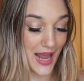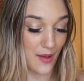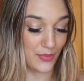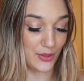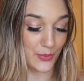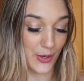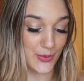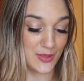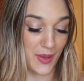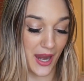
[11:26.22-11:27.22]
apple,
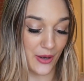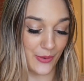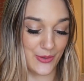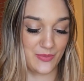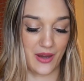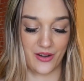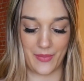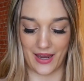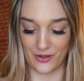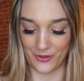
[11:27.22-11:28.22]
rose, pear, rosemary,
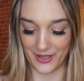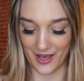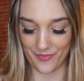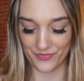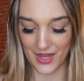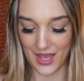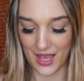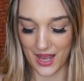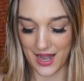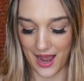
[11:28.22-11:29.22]
magnolia.
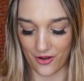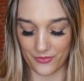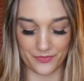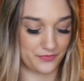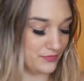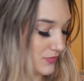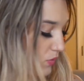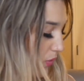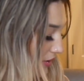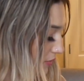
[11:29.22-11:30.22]
Now,
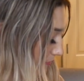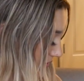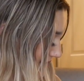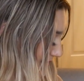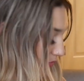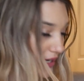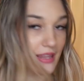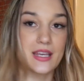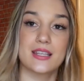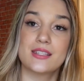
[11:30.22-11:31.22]
when you first spray
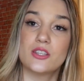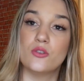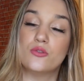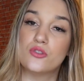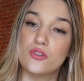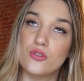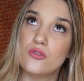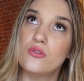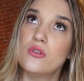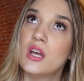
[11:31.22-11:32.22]
this, you
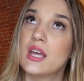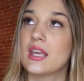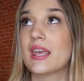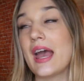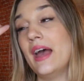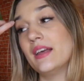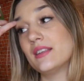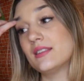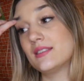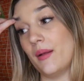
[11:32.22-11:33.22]
do
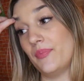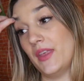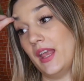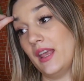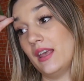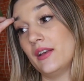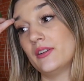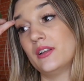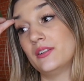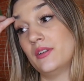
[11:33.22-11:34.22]
get something
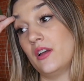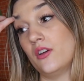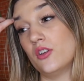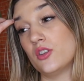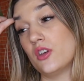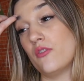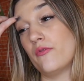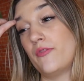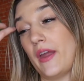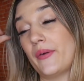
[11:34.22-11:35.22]

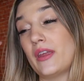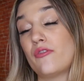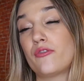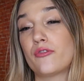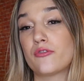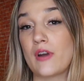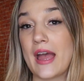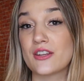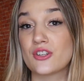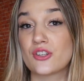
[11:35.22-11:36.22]
very
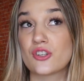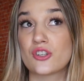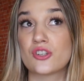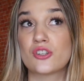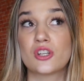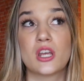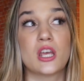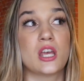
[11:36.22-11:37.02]
fresh,